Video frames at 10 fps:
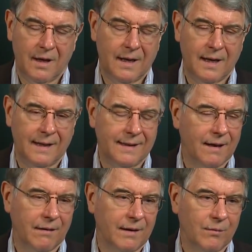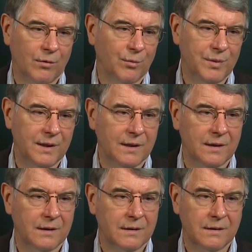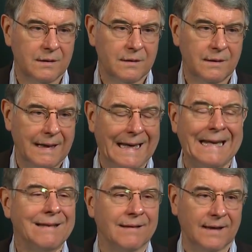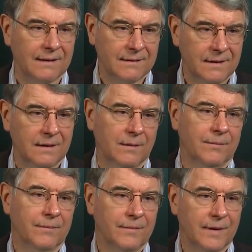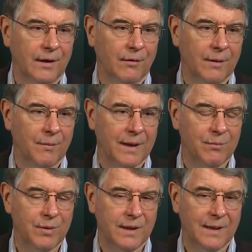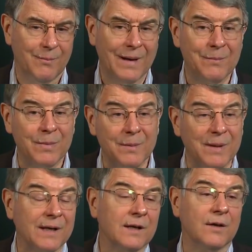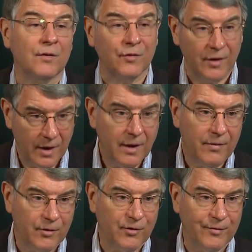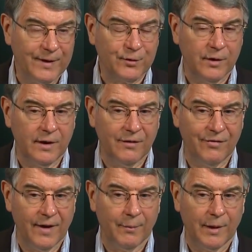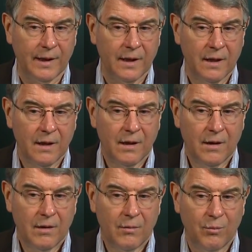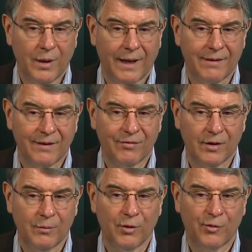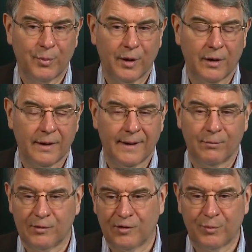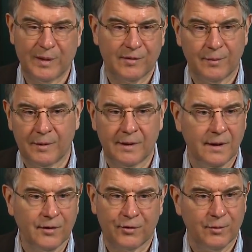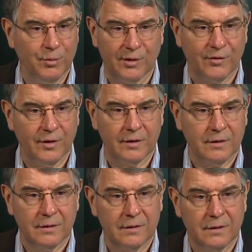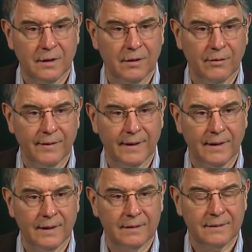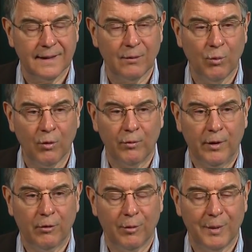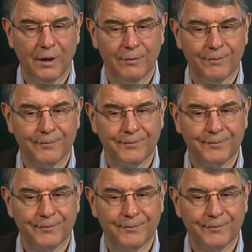I doubt it will be anything to him. It might be because there's a veteran in the family, but I think for the most part that will just be something in the history books that they won't know about.